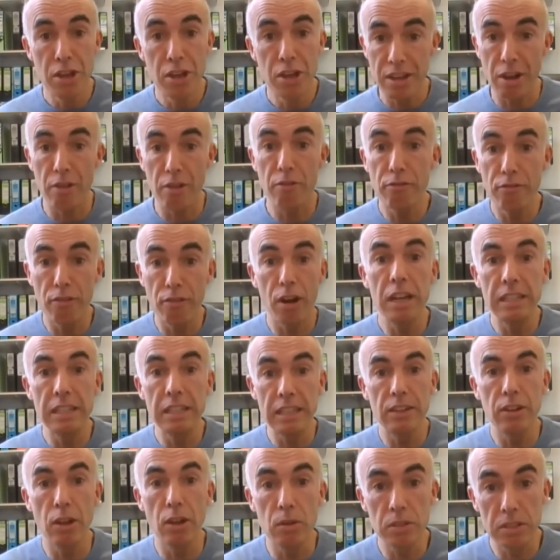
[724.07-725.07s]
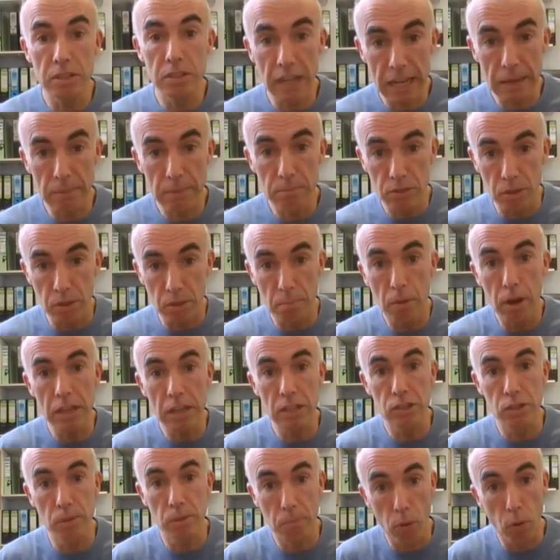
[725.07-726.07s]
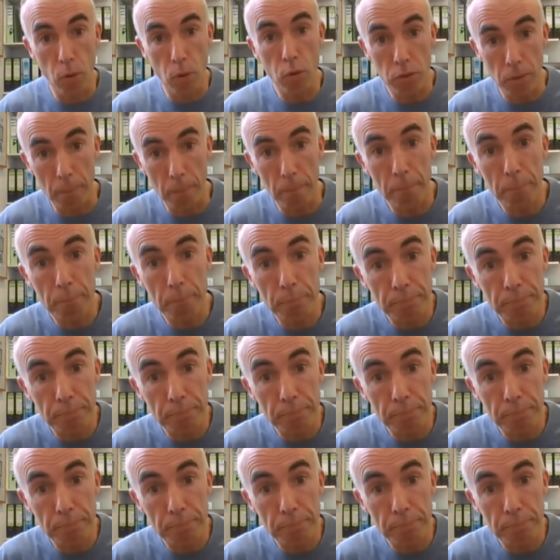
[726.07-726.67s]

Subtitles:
you know, finding those names that might support them.